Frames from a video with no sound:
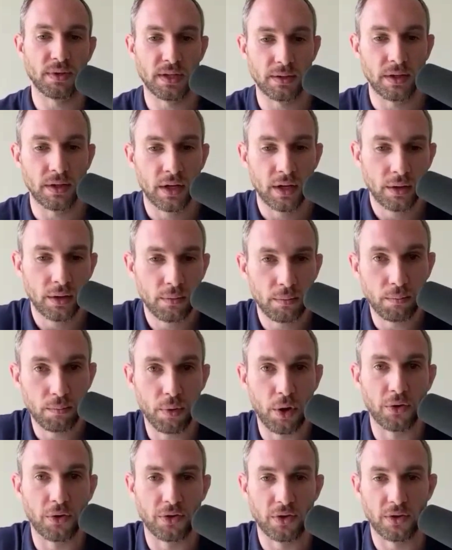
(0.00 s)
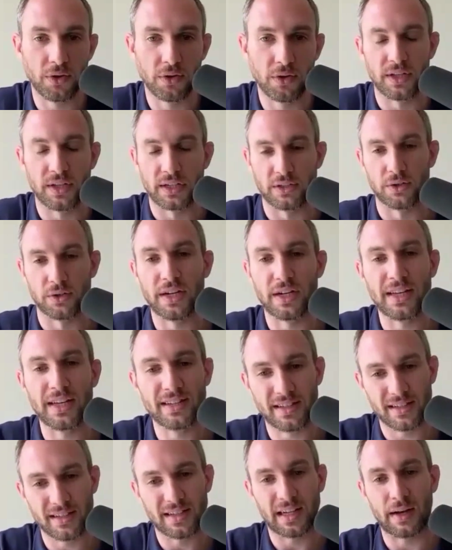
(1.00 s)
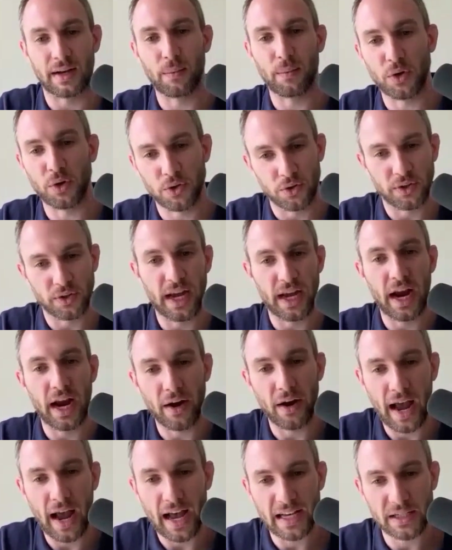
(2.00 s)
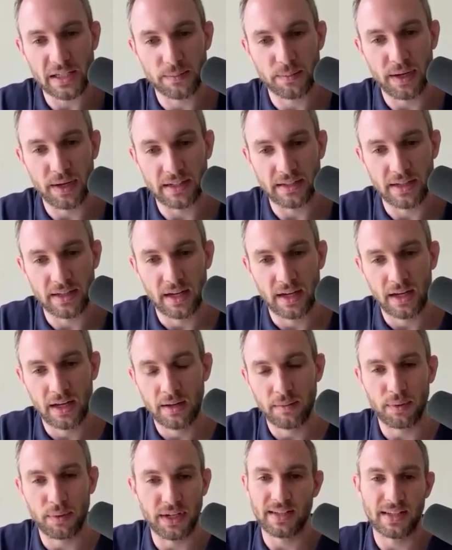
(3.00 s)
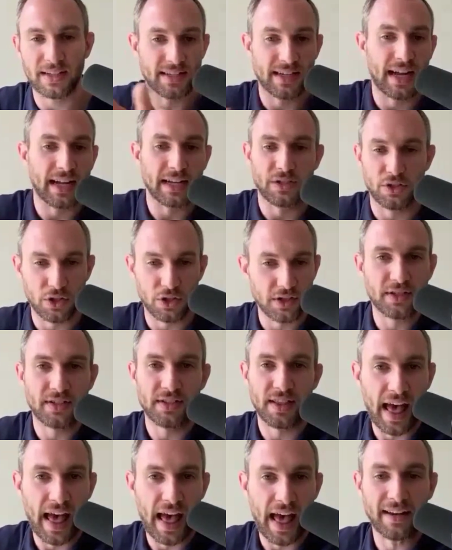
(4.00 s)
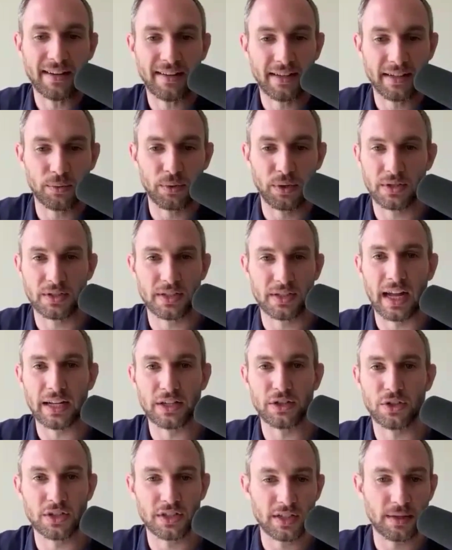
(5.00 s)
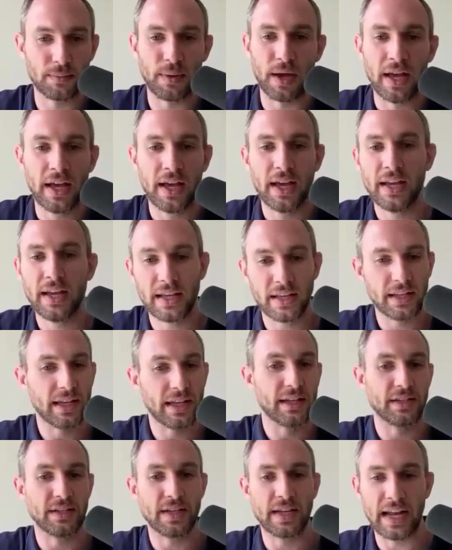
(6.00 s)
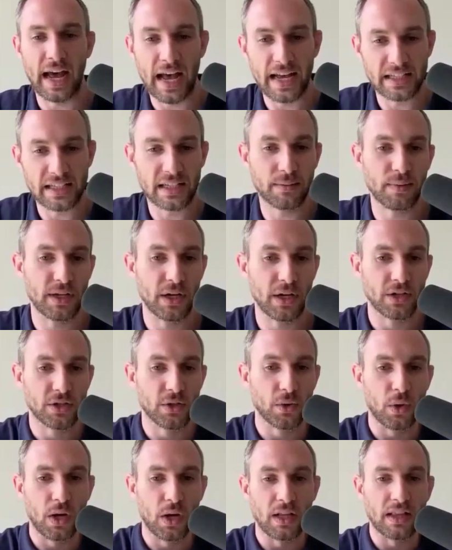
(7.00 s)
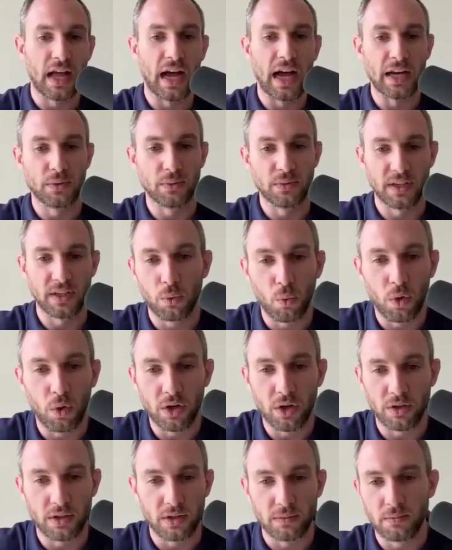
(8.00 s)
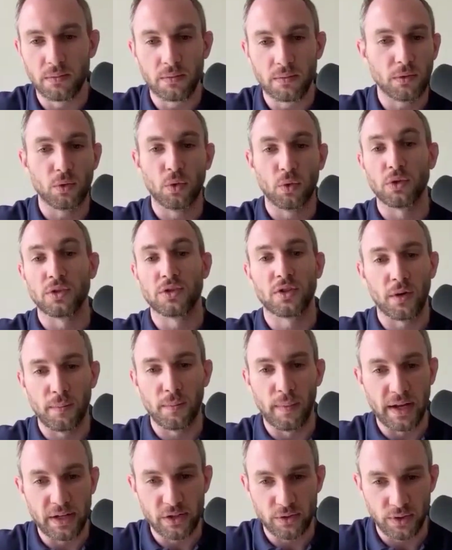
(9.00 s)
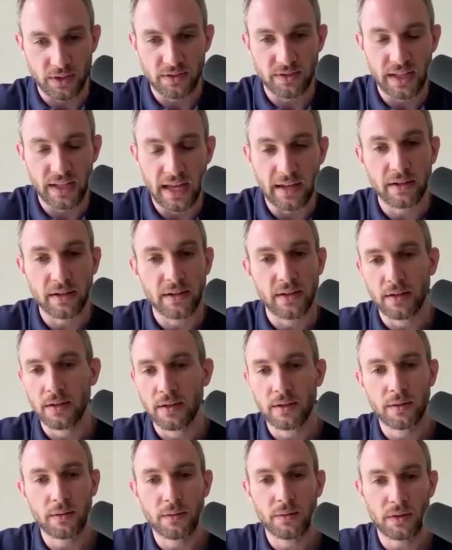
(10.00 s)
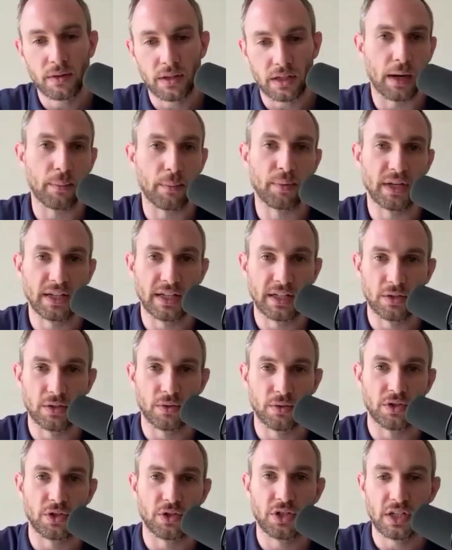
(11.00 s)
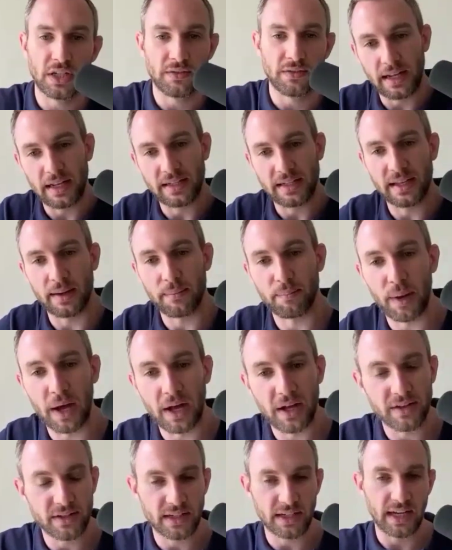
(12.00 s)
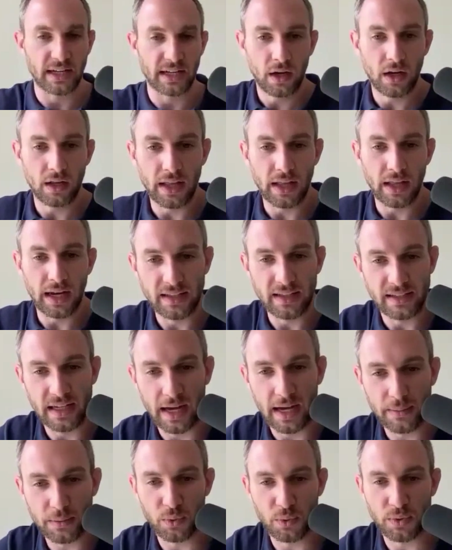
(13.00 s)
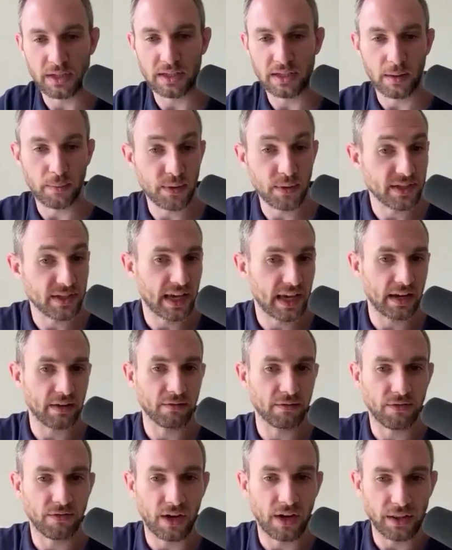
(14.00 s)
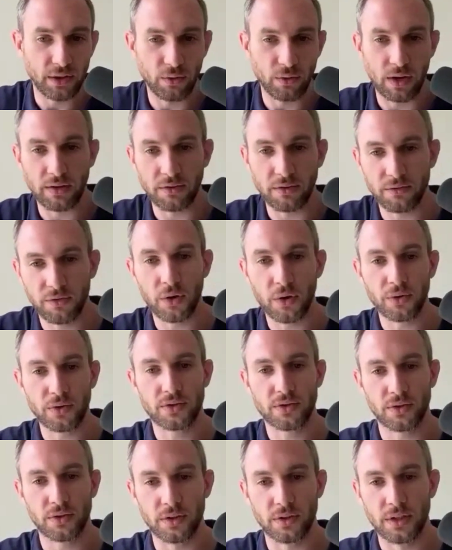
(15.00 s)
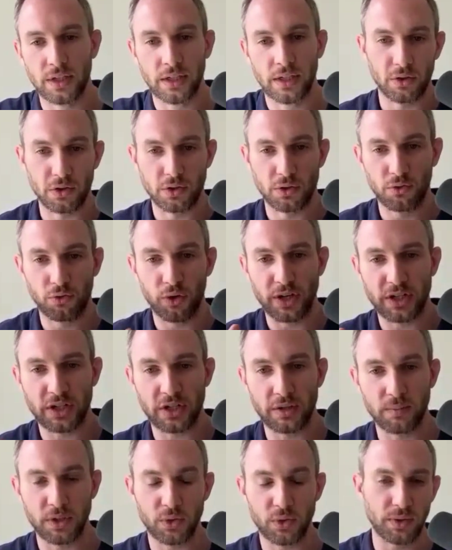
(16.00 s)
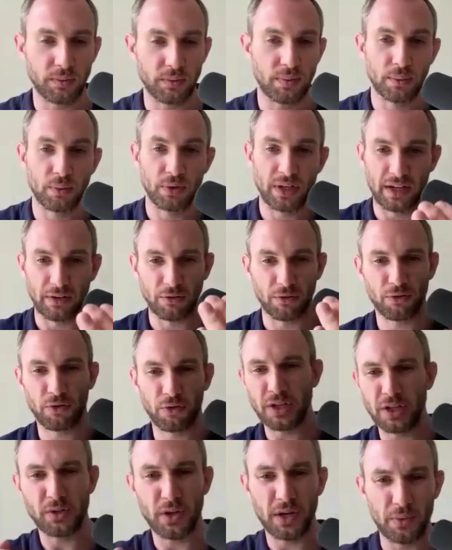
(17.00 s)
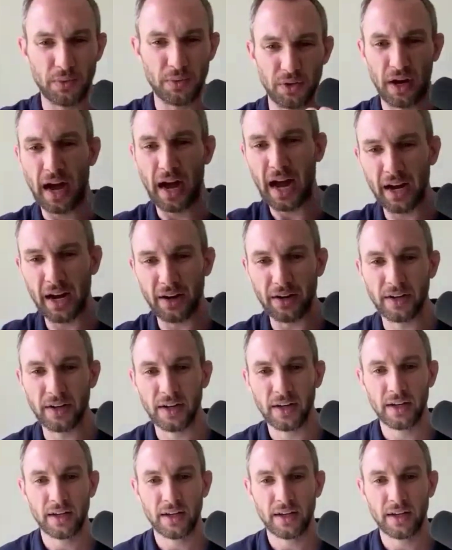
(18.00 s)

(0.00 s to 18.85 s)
be both of those things. There is this like emotional care aspect, but it's not just that. It's not just about it has to be also aligned with what are the North Star metrics that the company needs to achieve. And it's that balancing act. A lot of the times when companies can't find the right folks or there's friction between people getting frustrated when they're hired,